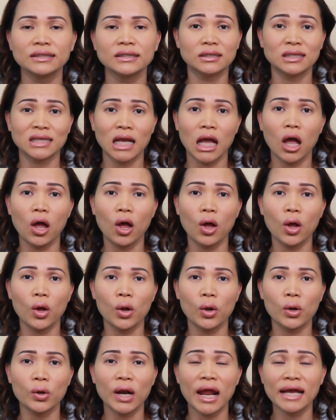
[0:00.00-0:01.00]

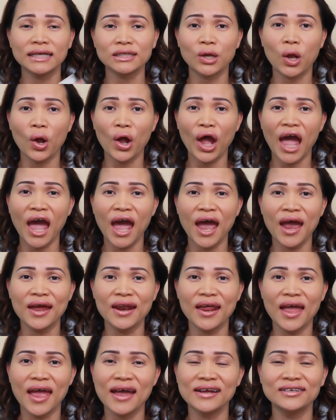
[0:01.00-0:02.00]
So let's go
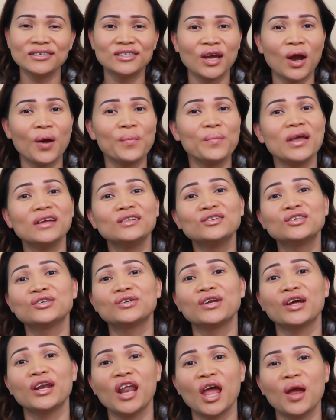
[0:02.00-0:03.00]
ahead and jump
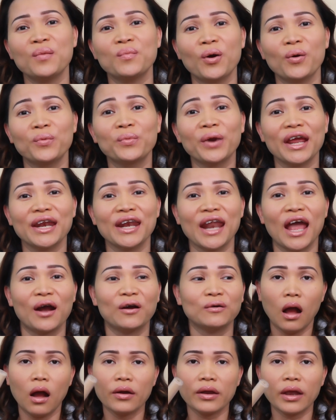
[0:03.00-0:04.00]
into the demo right
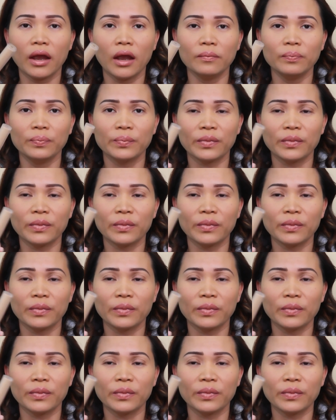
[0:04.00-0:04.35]
now. Okay,